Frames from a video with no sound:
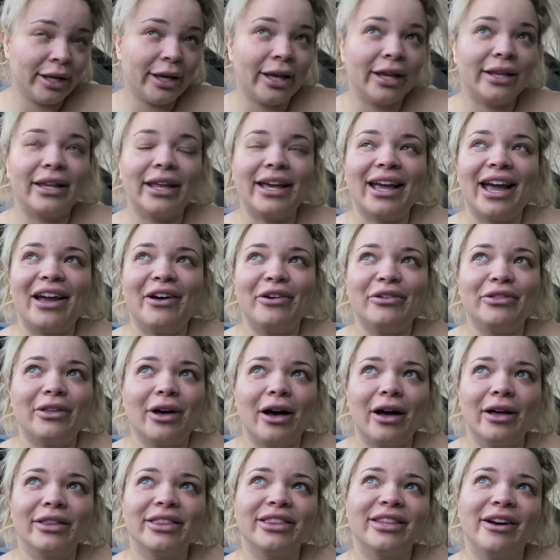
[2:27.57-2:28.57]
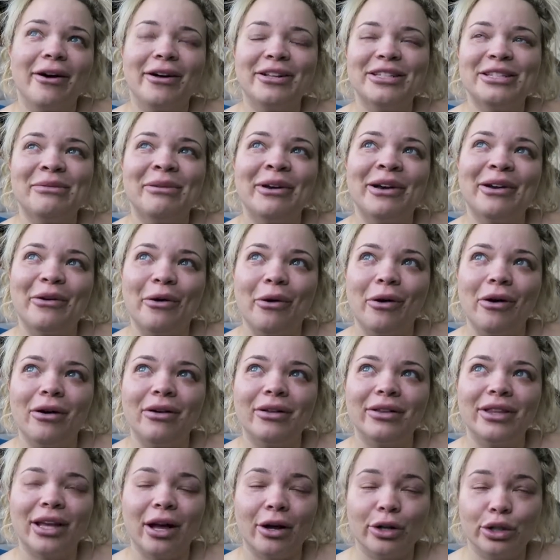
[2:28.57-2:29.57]
And like I thought the ultimate
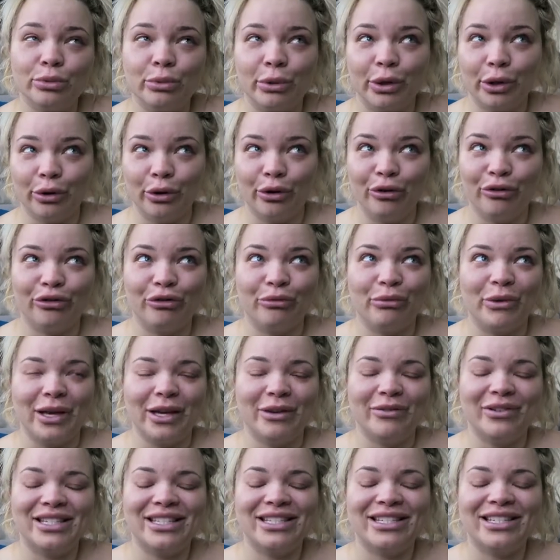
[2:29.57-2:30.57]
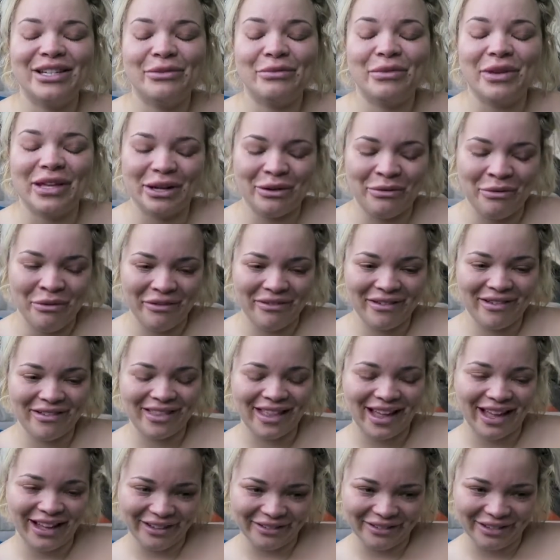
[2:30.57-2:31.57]
goal for me was to be in a movie
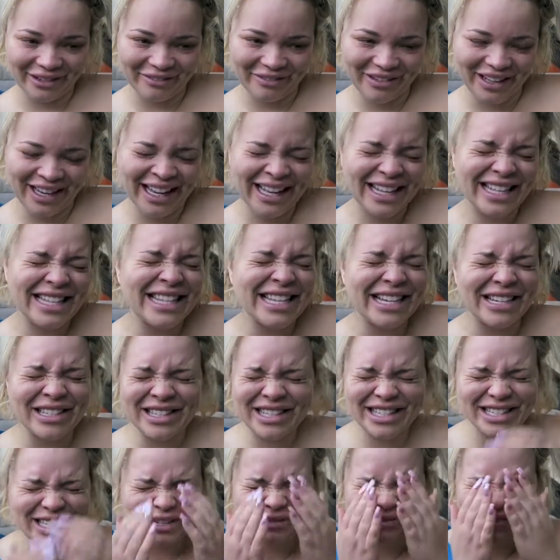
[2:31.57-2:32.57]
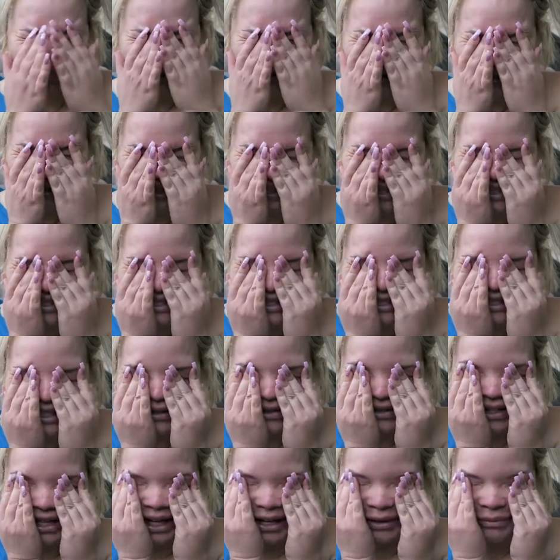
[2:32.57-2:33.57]
with Alan Rickman. It's so stupid, like, it's
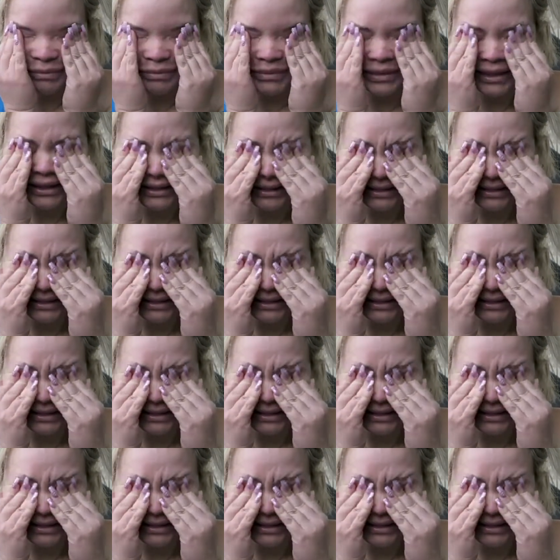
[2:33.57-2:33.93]
so dumb.